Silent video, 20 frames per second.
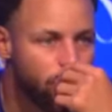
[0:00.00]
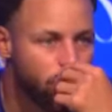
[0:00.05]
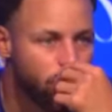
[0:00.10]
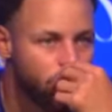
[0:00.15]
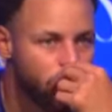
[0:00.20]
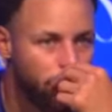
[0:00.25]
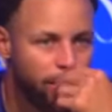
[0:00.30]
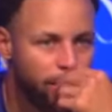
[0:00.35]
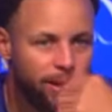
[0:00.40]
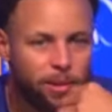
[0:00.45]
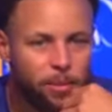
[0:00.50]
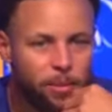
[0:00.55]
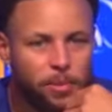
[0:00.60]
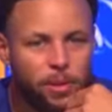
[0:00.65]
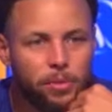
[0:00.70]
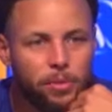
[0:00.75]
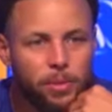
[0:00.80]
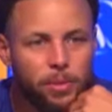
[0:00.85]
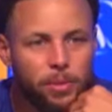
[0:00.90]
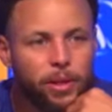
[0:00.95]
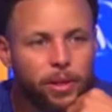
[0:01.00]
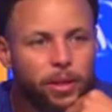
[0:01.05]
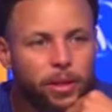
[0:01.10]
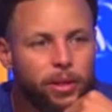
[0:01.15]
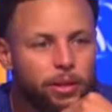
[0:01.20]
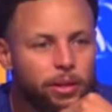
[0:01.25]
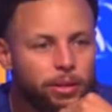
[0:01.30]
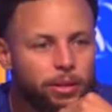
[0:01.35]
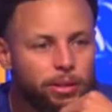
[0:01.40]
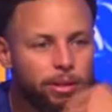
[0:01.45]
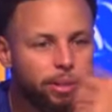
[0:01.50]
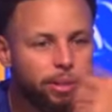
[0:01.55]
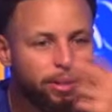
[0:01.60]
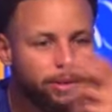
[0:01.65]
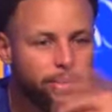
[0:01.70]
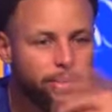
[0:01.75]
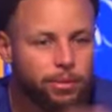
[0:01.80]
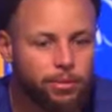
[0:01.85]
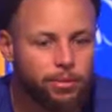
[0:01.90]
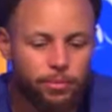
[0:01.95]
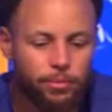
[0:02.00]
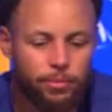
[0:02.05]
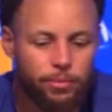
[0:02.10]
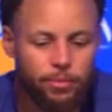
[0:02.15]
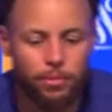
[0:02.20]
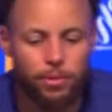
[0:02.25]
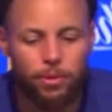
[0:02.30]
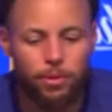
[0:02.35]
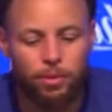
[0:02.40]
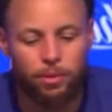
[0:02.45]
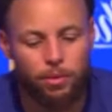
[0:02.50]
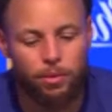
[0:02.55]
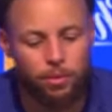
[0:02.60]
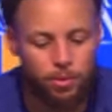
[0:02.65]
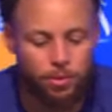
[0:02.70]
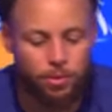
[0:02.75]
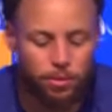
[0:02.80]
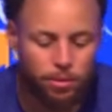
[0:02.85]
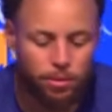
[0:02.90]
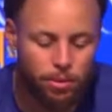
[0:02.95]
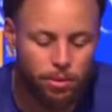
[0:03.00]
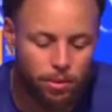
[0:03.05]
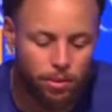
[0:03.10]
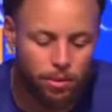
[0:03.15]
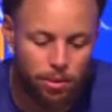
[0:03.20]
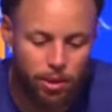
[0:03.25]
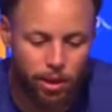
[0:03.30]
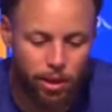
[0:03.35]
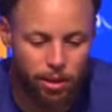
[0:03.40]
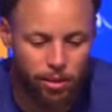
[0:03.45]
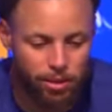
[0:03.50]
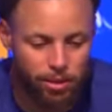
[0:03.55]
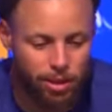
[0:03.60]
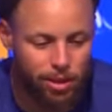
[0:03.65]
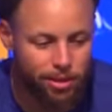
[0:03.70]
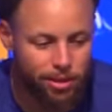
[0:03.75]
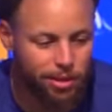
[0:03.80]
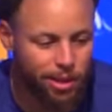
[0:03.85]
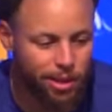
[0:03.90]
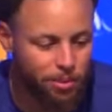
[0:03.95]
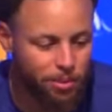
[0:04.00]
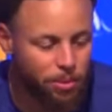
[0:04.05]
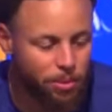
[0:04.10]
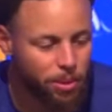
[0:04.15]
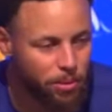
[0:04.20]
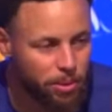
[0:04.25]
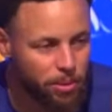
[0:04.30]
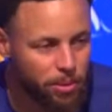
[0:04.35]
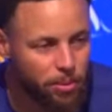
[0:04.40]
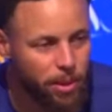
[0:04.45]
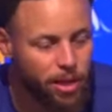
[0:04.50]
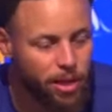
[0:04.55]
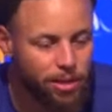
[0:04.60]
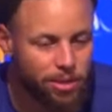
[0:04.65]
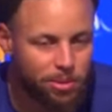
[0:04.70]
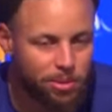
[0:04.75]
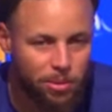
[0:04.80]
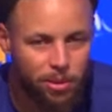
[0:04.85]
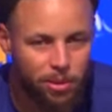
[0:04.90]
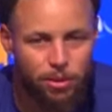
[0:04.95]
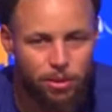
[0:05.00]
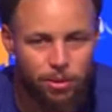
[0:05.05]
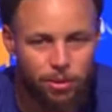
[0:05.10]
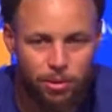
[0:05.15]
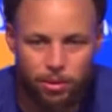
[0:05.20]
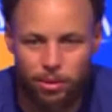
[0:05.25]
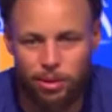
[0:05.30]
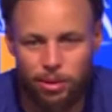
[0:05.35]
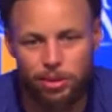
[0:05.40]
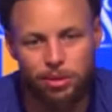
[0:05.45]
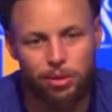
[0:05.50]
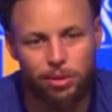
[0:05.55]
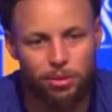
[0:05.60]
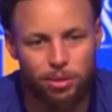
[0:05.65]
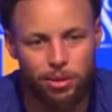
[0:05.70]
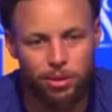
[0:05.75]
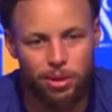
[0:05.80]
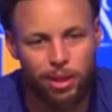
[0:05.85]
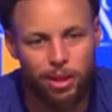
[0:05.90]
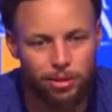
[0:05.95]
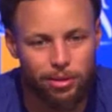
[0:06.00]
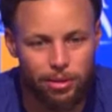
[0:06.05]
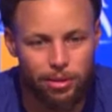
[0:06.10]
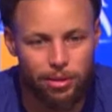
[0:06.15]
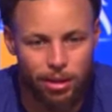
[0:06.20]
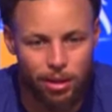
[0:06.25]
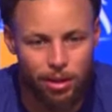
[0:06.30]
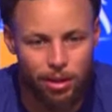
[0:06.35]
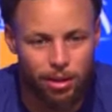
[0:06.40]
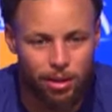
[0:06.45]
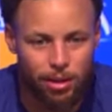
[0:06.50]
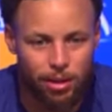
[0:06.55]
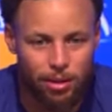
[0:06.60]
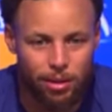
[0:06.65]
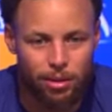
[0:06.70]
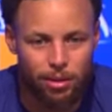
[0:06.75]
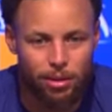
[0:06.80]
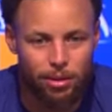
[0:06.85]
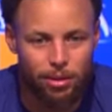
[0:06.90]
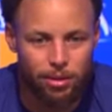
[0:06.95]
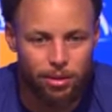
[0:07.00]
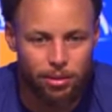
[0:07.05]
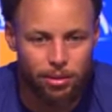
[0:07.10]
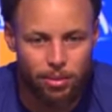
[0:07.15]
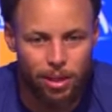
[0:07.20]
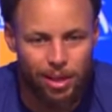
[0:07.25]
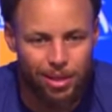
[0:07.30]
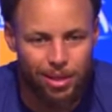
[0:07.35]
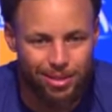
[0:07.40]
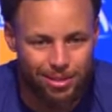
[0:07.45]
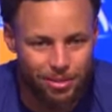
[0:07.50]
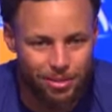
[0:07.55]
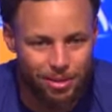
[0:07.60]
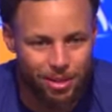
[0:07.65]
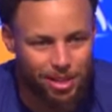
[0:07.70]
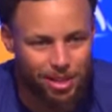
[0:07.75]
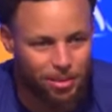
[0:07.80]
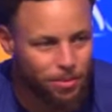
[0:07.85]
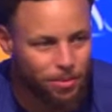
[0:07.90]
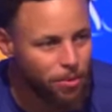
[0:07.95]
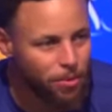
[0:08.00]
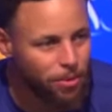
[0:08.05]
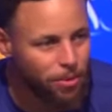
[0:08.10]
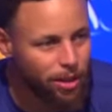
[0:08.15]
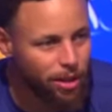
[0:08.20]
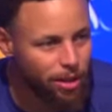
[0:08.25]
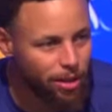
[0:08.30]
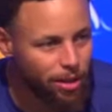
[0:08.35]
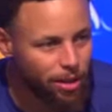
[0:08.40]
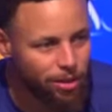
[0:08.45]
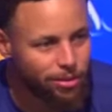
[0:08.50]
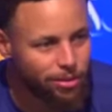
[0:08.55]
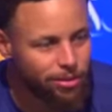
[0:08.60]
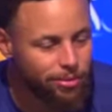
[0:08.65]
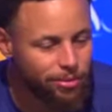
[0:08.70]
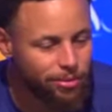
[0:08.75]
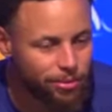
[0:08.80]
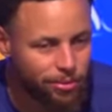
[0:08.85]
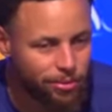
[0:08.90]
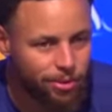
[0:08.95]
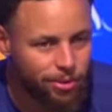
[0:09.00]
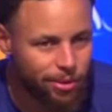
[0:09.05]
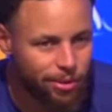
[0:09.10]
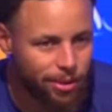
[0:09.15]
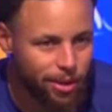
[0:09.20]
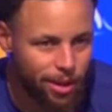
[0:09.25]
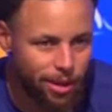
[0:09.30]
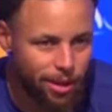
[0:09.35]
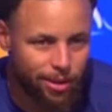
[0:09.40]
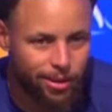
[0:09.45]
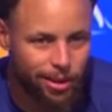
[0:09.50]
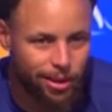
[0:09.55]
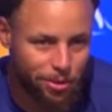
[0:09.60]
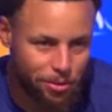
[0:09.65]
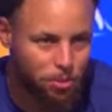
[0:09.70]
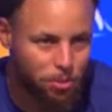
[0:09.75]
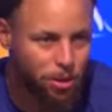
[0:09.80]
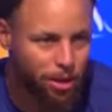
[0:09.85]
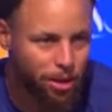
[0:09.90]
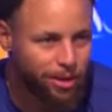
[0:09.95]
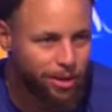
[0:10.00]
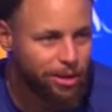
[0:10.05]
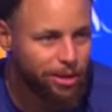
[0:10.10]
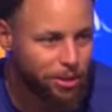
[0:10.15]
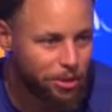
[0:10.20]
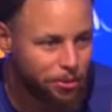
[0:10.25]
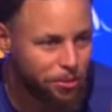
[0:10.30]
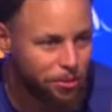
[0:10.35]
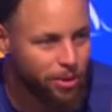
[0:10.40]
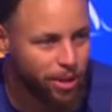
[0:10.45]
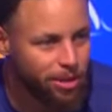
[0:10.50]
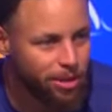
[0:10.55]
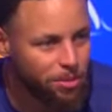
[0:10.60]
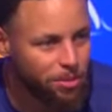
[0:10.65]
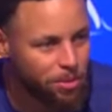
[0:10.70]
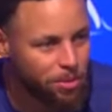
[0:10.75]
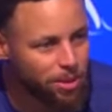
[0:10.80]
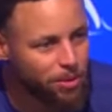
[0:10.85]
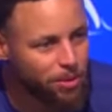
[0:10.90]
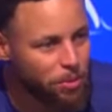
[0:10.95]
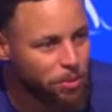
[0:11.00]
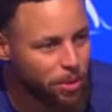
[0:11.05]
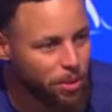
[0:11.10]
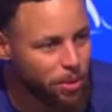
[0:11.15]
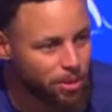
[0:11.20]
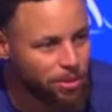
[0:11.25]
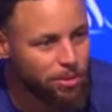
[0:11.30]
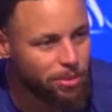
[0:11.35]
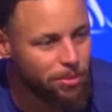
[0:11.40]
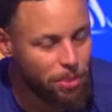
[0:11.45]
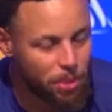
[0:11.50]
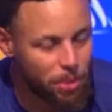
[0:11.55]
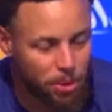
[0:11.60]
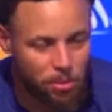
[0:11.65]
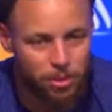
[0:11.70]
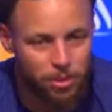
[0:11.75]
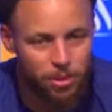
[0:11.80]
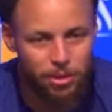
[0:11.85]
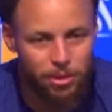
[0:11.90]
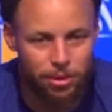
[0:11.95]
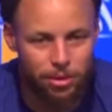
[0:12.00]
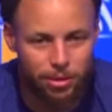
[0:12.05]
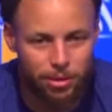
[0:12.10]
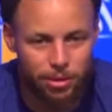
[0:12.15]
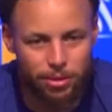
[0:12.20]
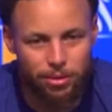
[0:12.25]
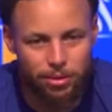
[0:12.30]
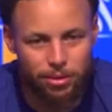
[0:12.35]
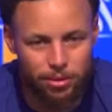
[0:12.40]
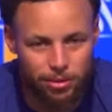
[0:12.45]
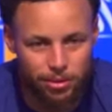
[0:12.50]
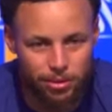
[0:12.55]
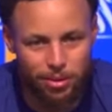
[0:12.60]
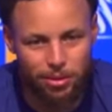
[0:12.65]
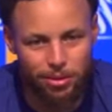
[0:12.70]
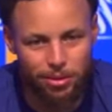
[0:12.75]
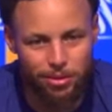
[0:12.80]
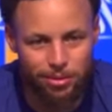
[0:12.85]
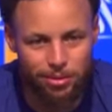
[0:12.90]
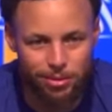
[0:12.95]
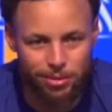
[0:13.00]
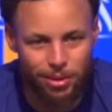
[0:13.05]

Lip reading: It'd be big because he understands how to play winning basketball. He showed a lot of positive signs before he got hurt, and he was brought in here for that specific purpose to, you know,